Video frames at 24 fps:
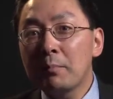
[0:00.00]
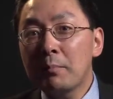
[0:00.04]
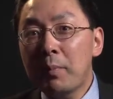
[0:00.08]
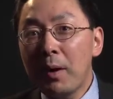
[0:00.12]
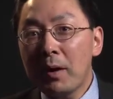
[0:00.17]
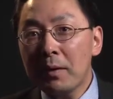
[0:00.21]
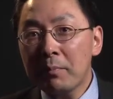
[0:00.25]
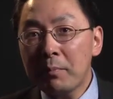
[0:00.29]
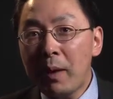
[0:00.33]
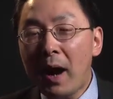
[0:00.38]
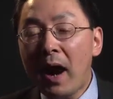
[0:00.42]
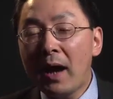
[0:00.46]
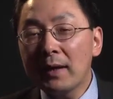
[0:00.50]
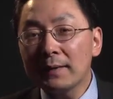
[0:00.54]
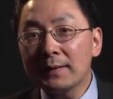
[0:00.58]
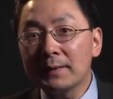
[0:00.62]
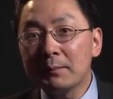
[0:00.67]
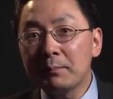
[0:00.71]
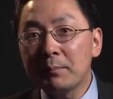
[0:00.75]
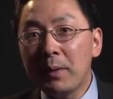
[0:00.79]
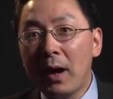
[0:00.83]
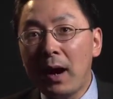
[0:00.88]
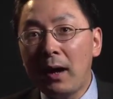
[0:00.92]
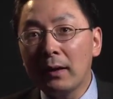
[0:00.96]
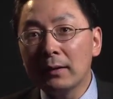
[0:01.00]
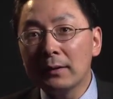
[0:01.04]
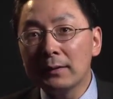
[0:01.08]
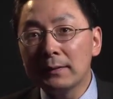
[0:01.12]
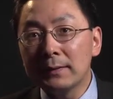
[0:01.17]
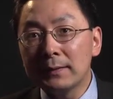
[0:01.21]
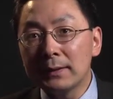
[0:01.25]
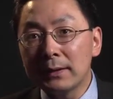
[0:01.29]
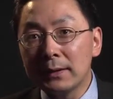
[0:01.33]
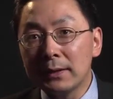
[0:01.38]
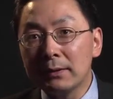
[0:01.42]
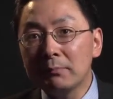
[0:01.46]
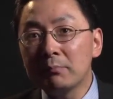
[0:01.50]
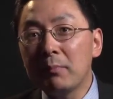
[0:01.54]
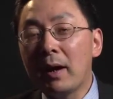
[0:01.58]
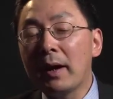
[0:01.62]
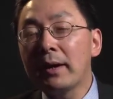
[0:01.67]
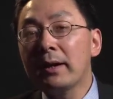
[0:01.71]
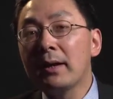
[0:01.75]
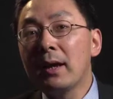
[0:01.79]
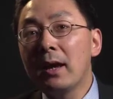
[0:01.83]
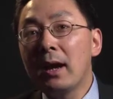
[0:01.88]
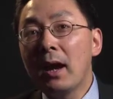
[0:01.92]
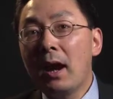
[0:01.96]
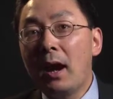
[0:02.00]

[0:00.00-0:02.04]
bypassing polity, right,